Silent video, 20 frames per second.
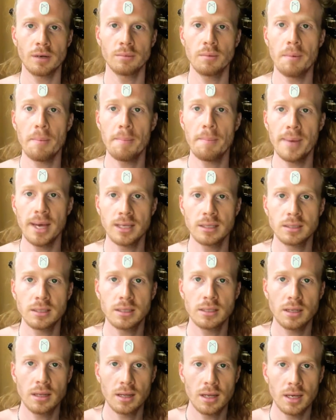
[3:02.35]
mess
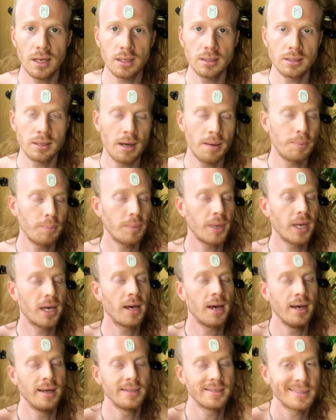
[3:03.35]
things up,
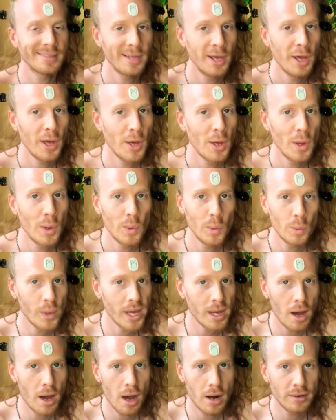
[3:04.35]
because we
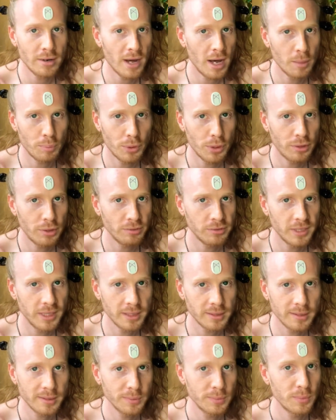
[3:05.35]
are not
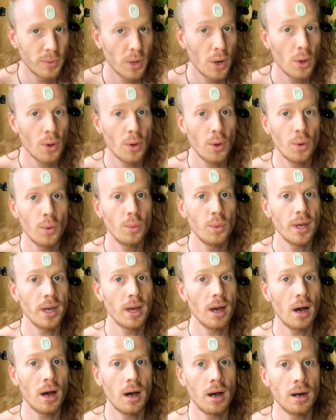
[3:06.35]
perfect. We
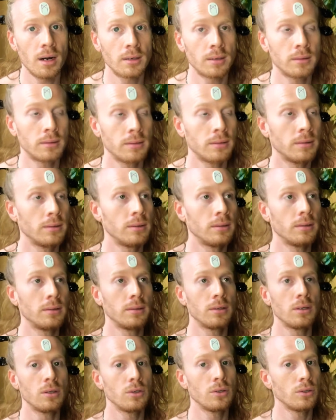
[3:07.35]
are
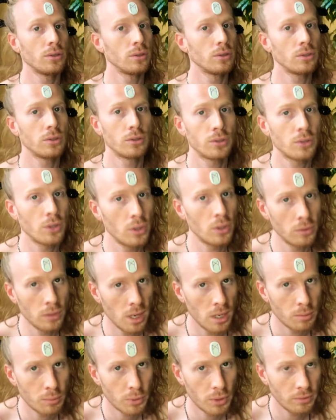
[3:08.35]
so
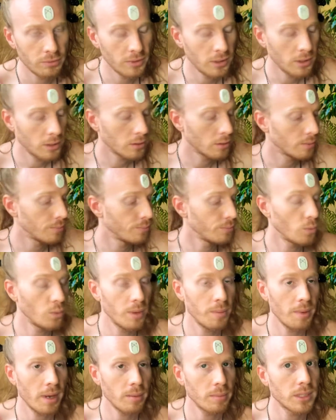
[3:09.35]
not perfect. We
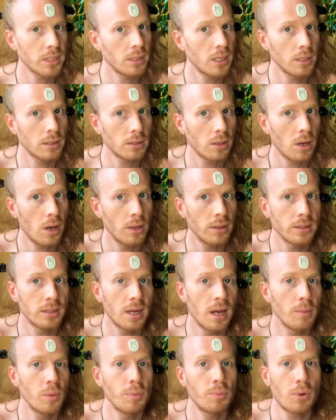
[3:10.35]
make mistakes all the
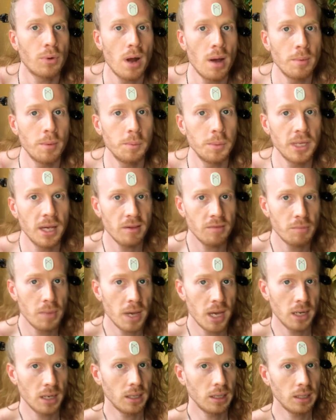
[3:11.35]
time. We probably have
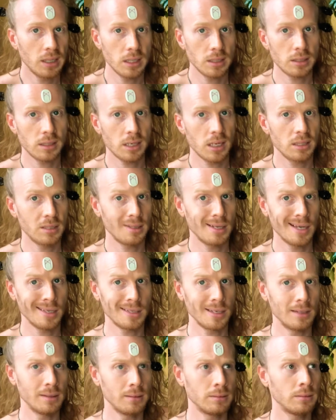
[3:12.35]
made at least a
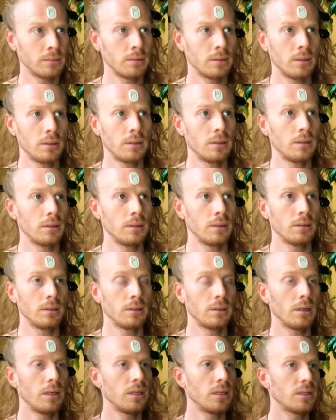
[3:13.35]
dozen
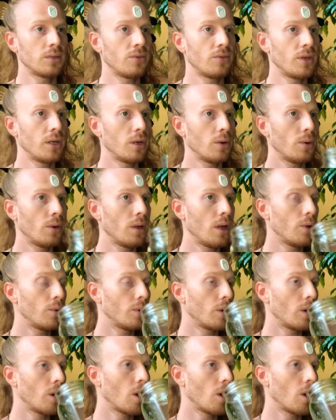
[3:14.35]
in this video alone.